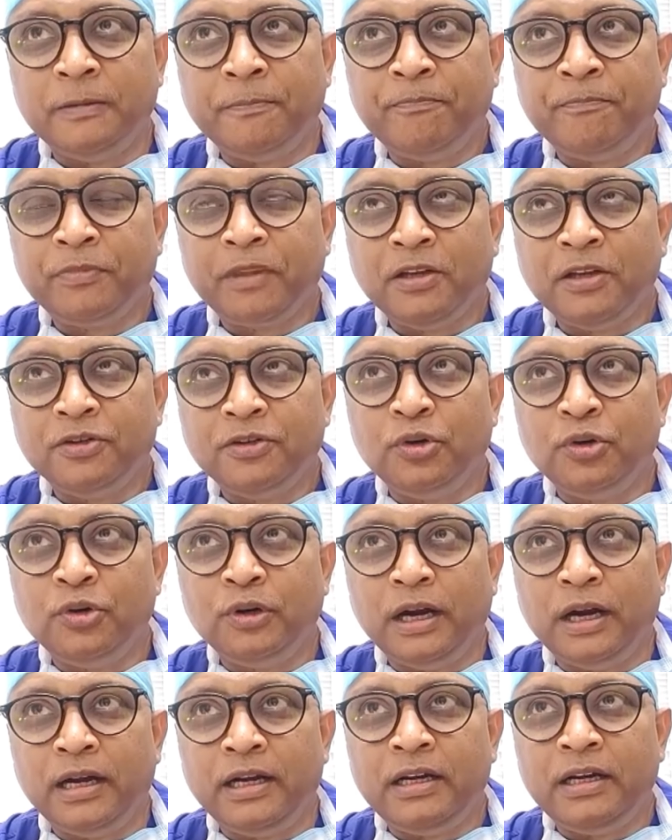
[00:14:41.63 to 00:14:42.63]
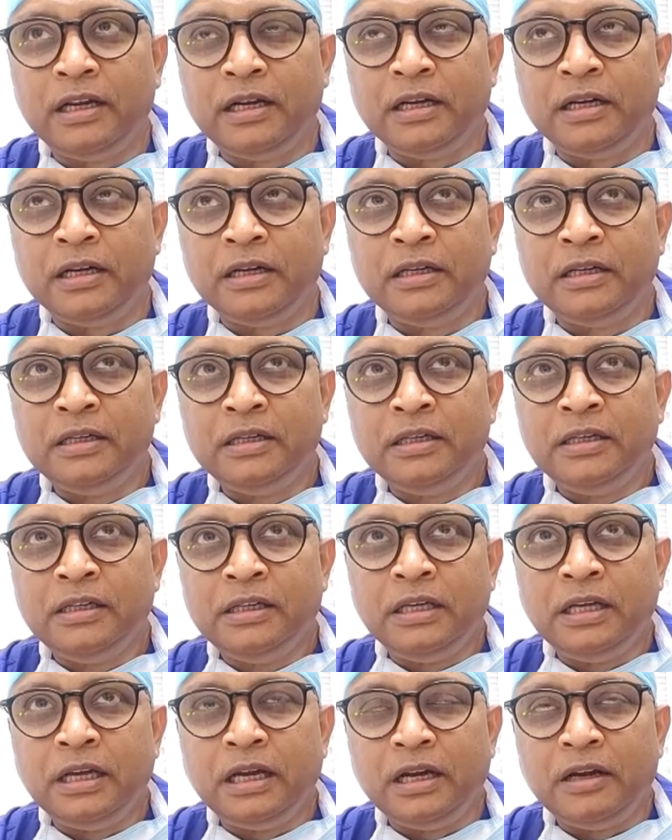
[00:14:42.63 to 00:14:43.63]
So, and
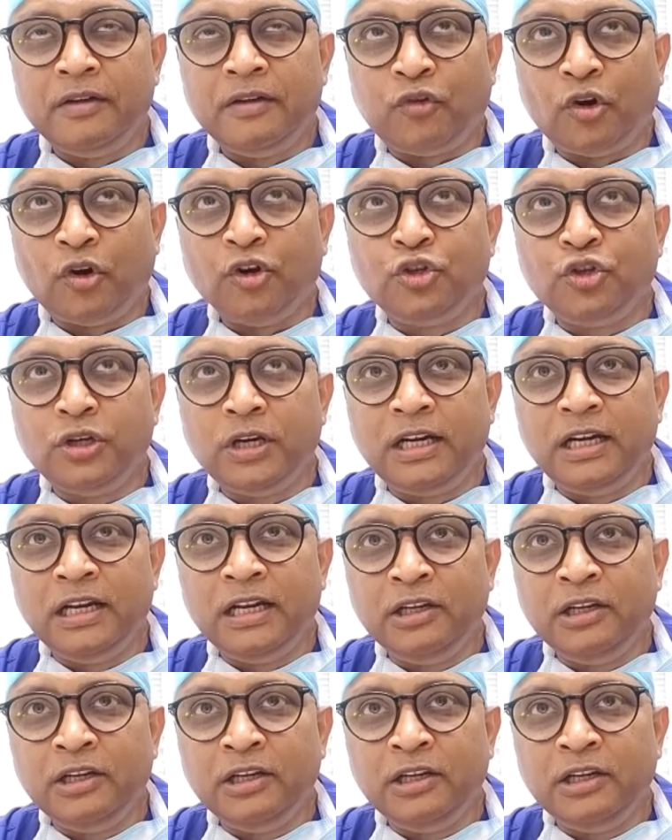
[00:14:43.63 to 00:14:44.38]
fortunately,